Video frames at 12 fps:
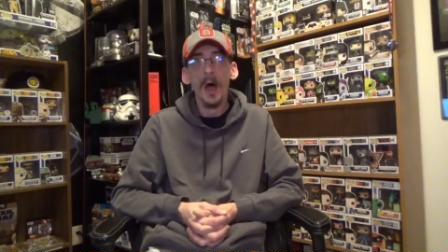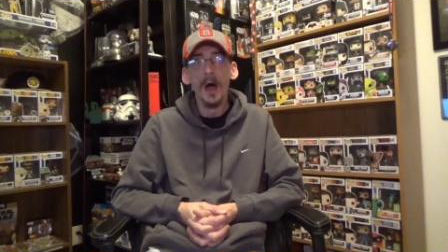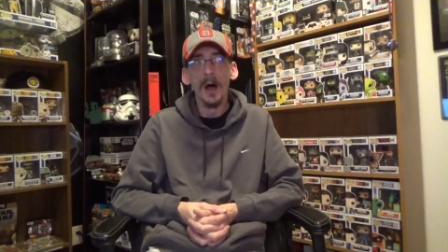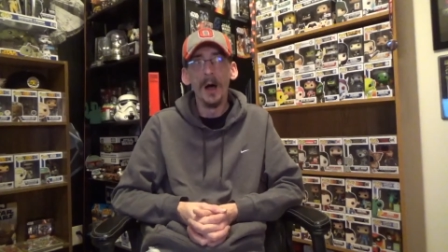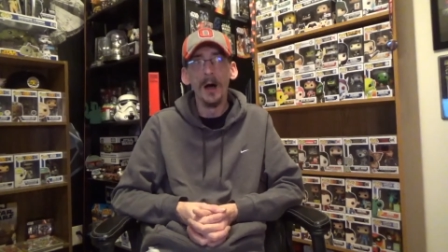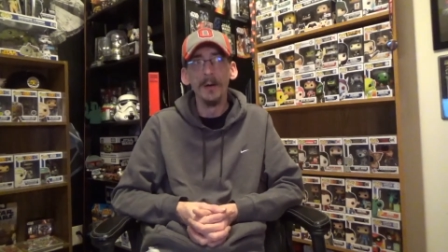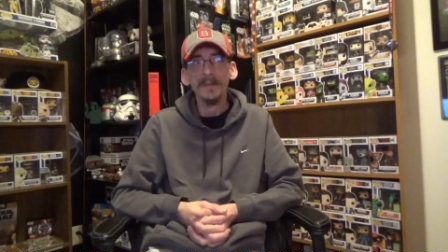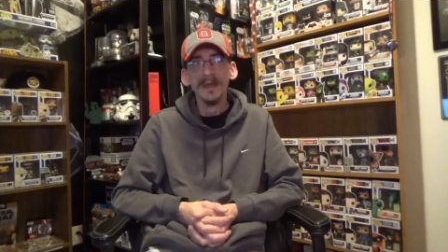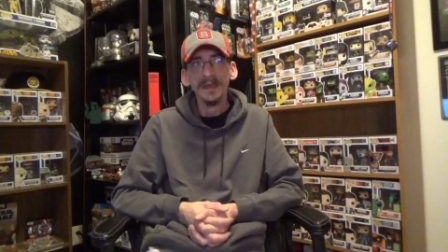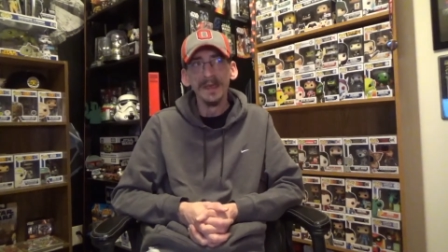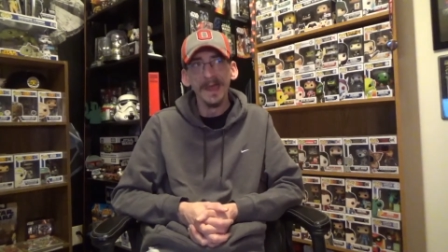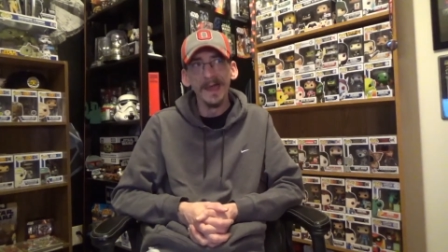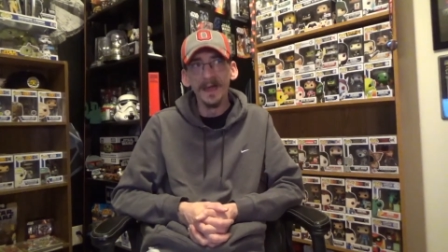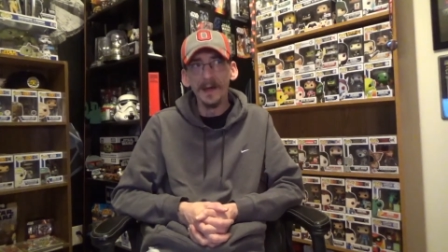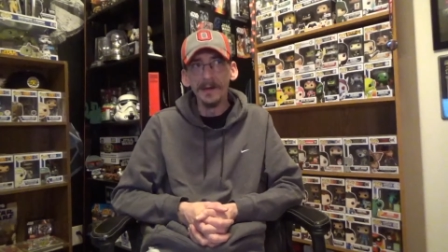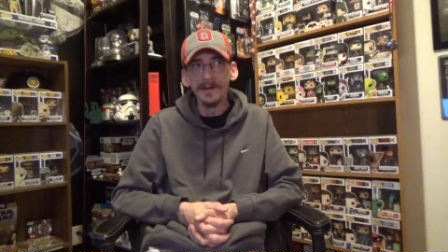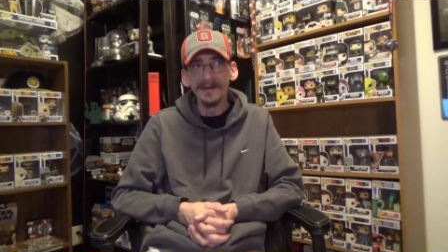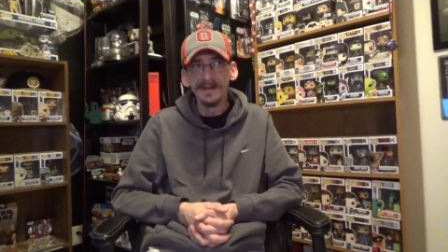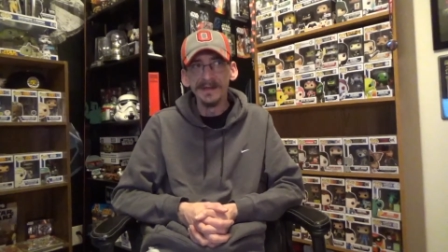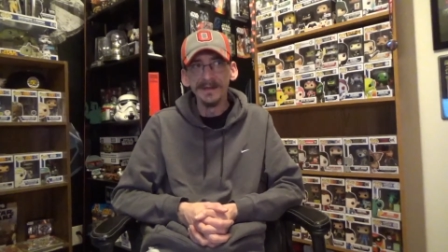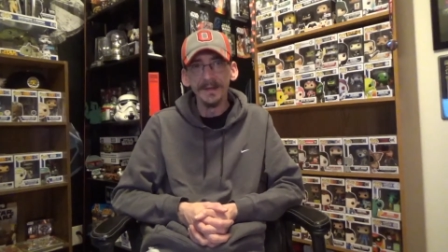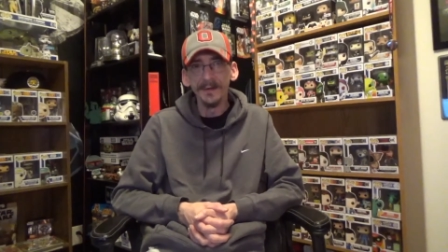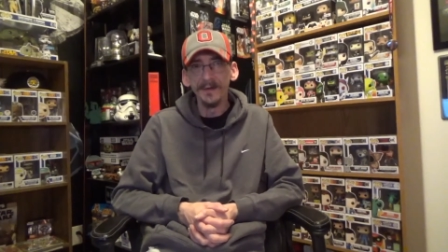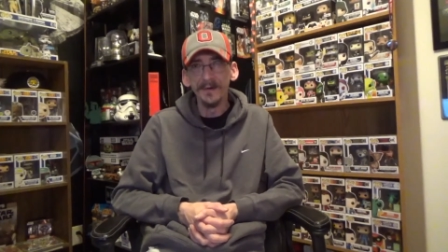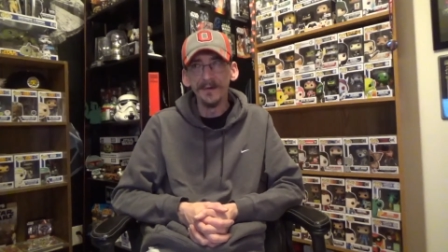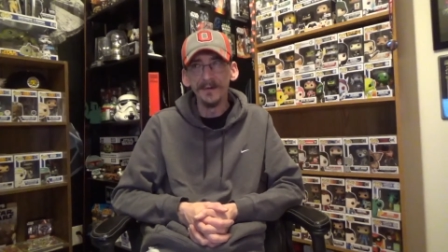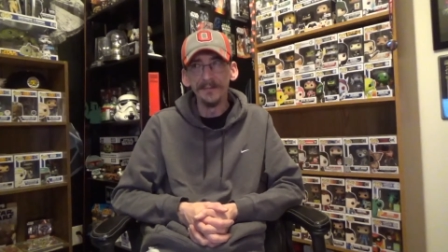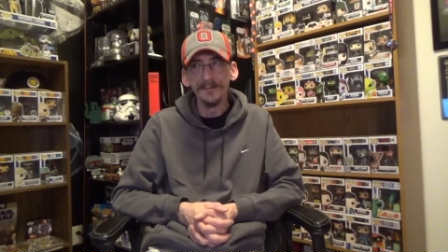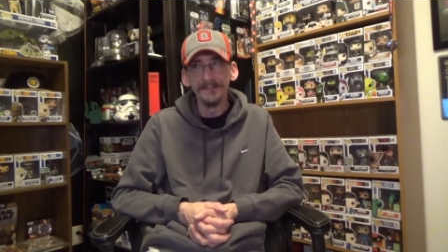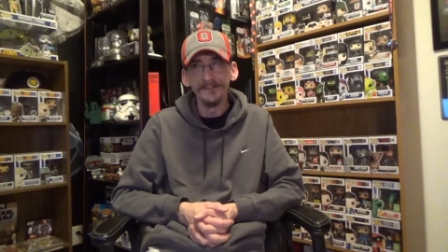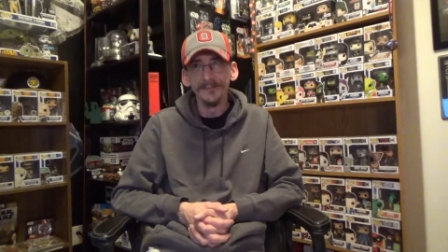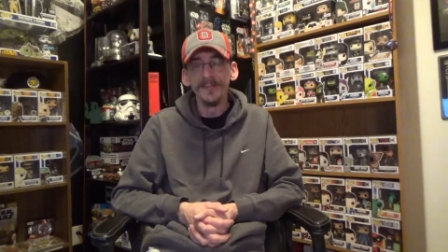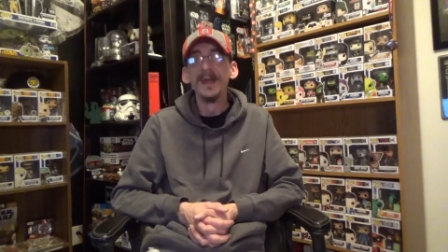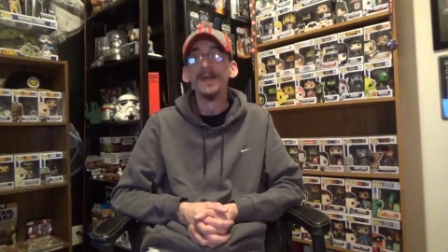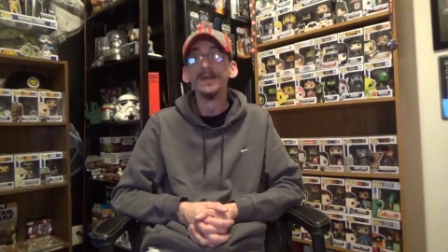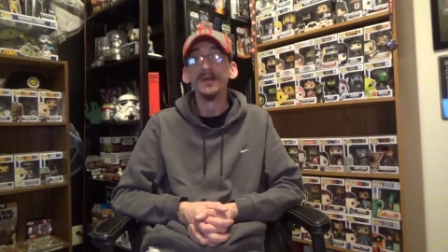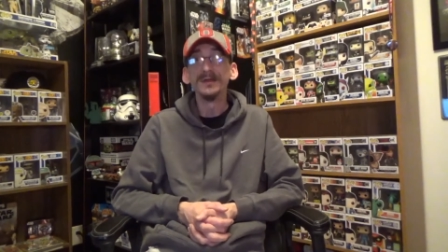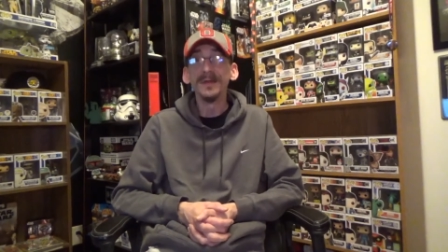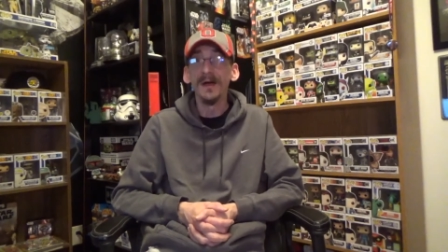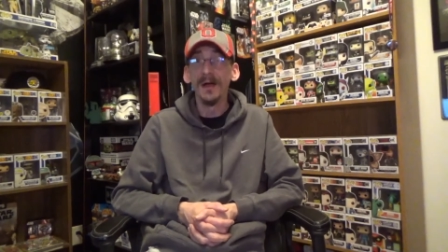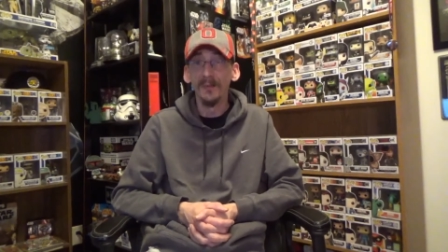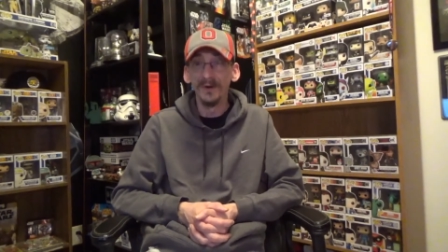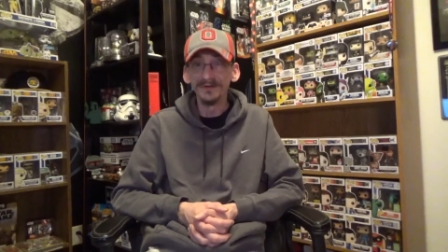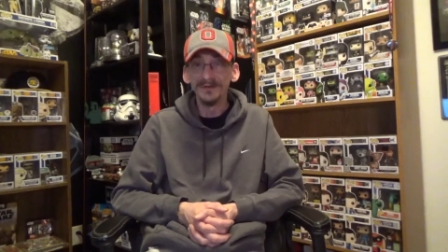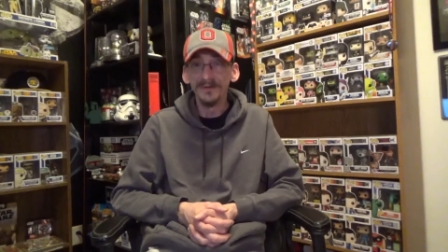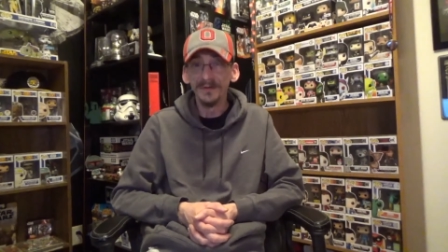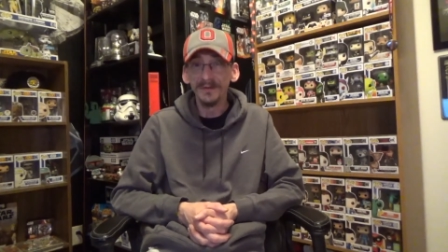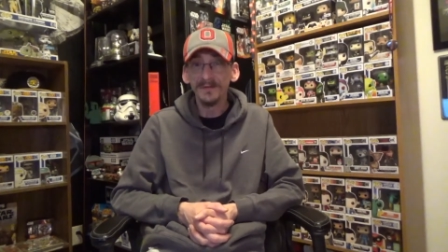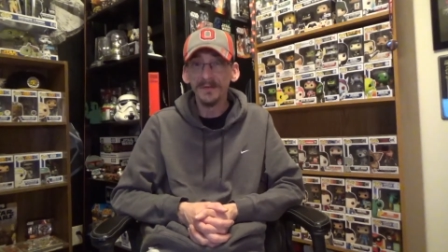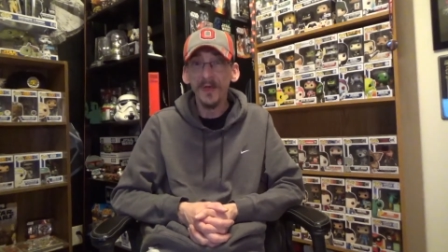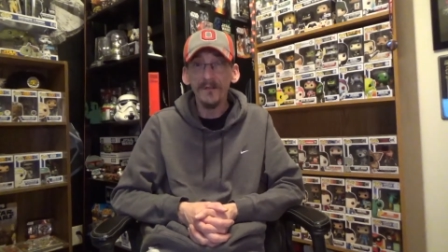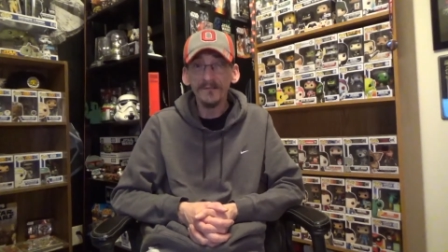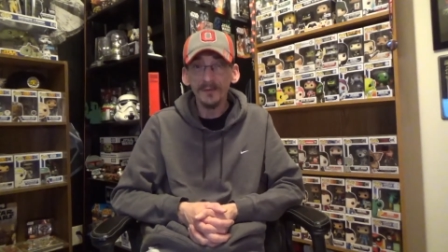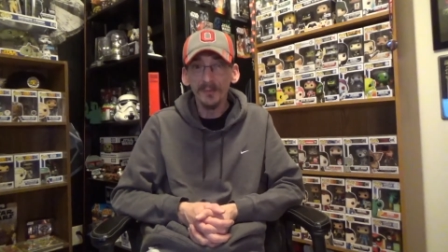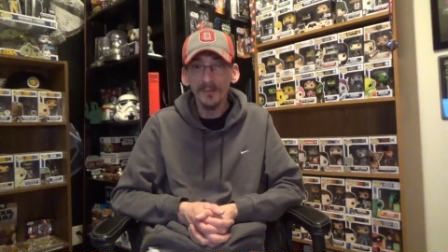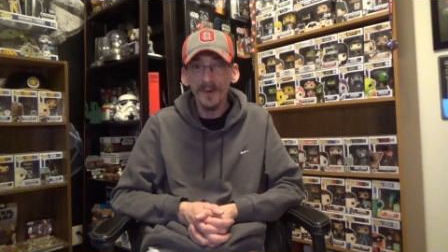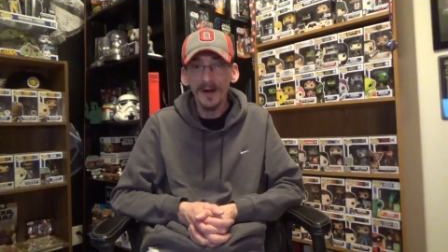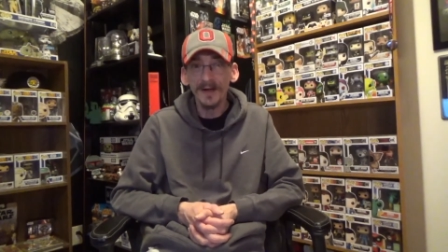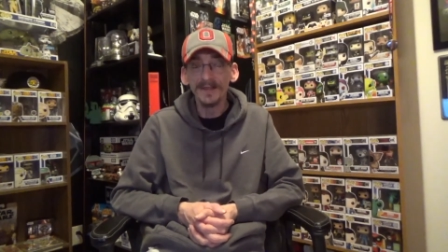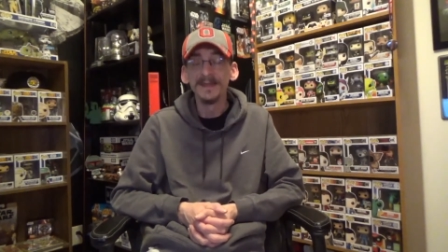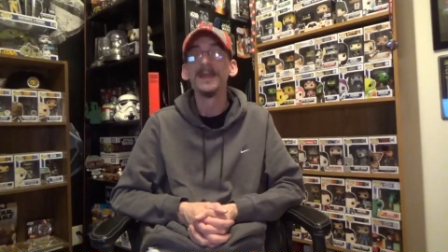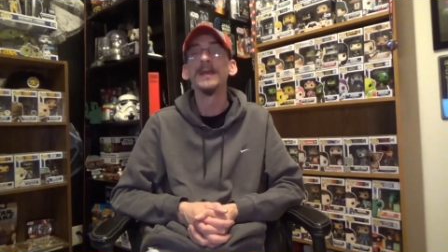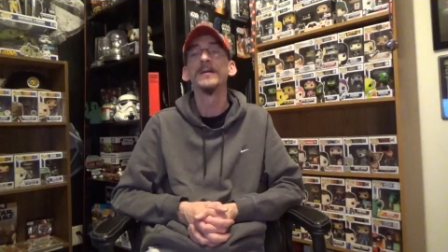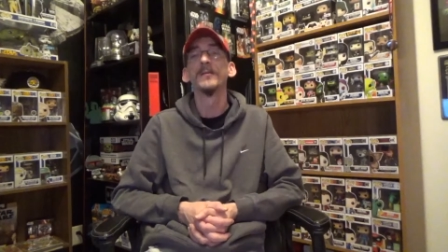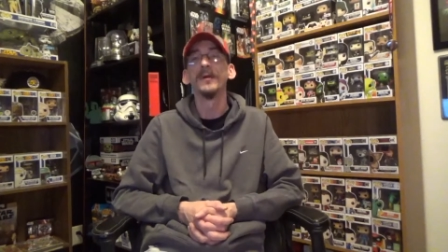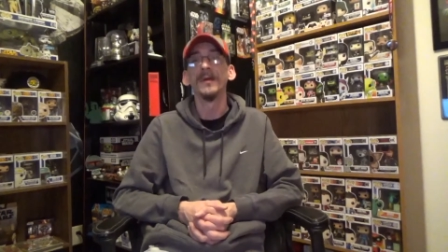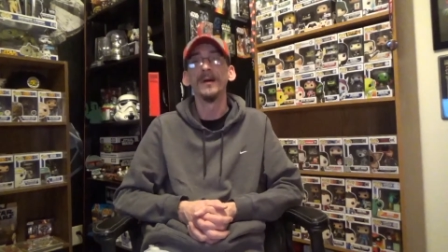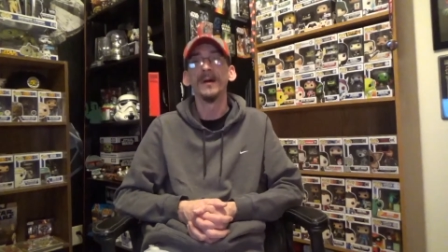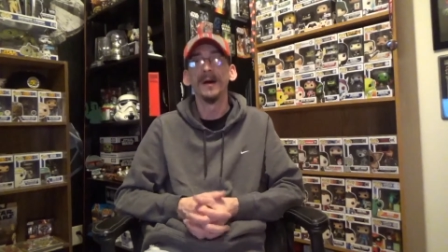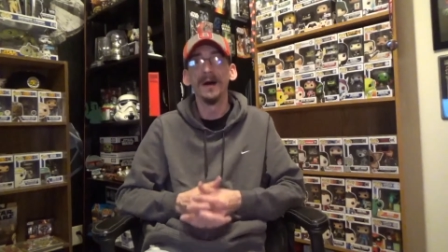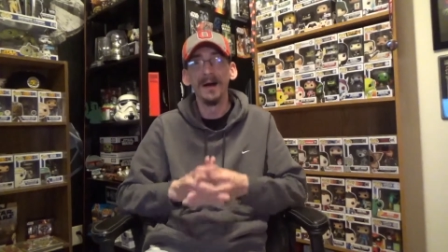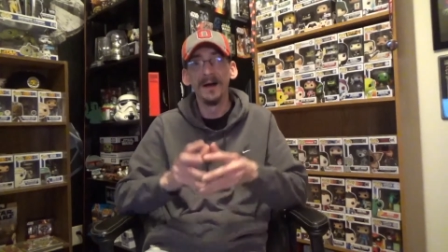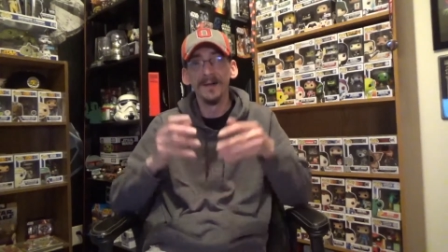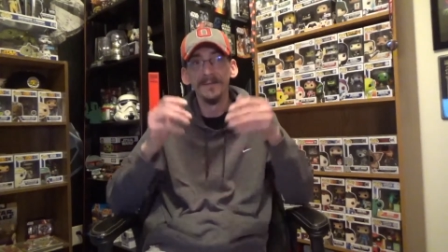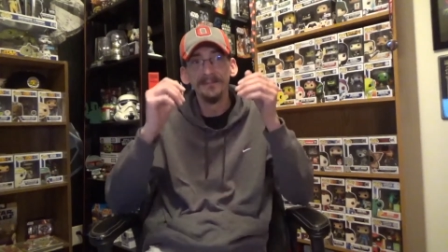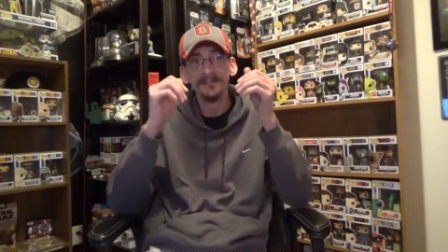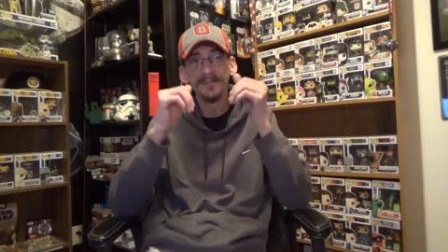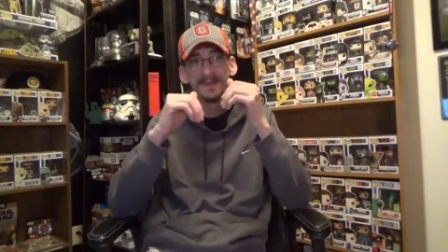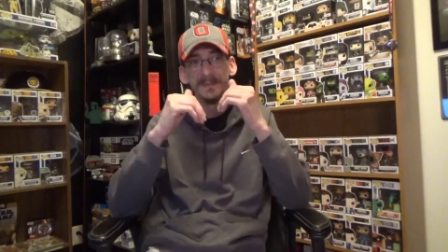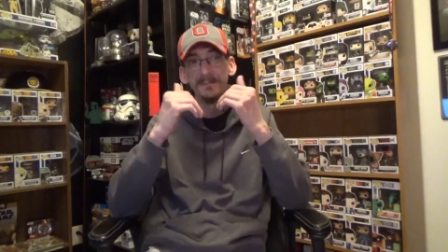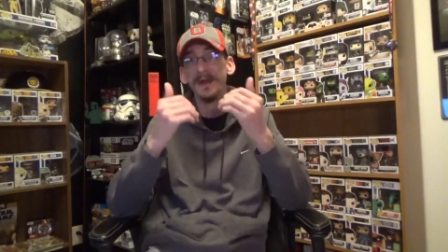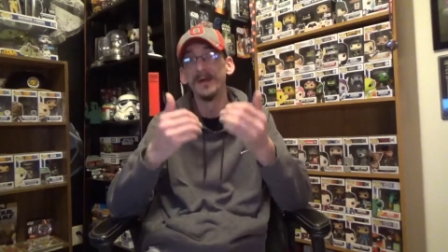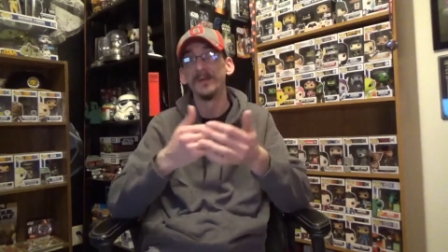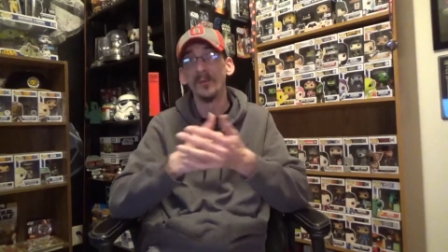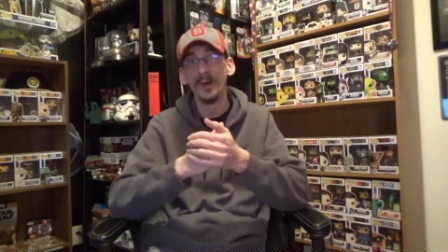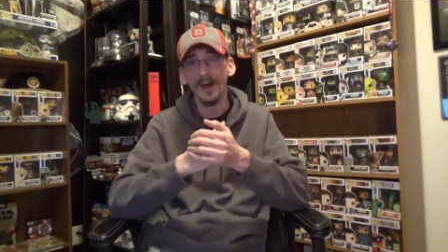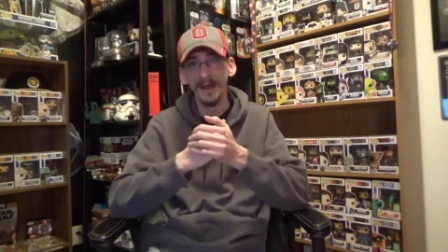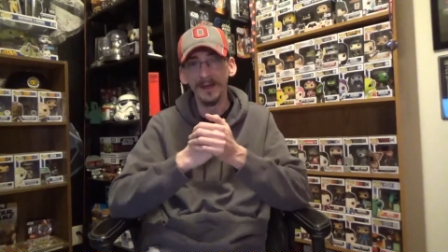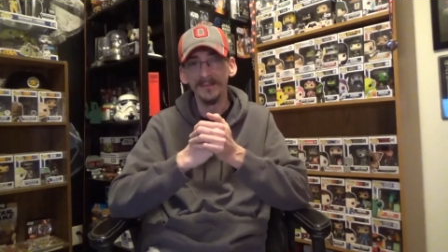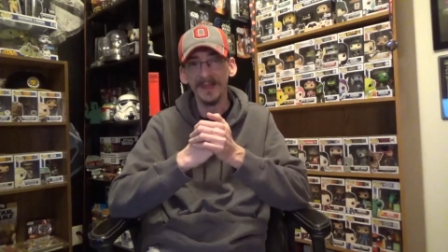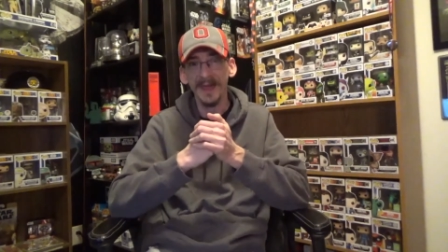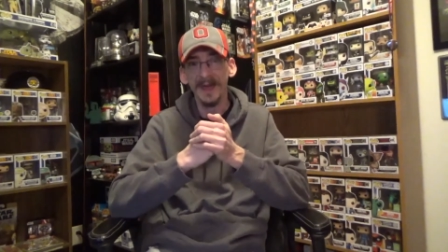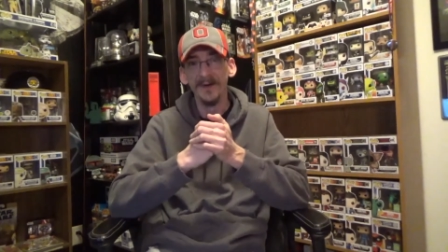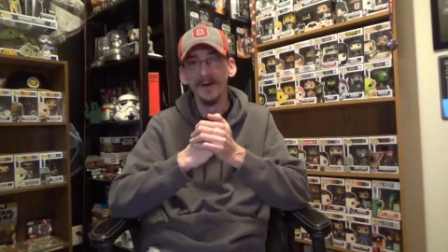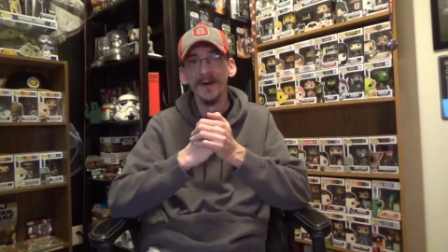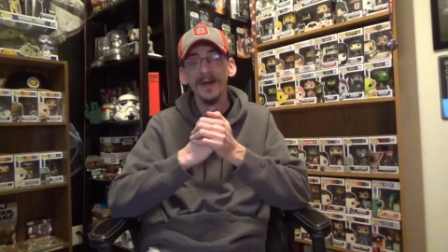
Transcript: um, yeah, and, um, mm, you could tell I wasn't comfortable behind the camera, uh, compared to what I am now,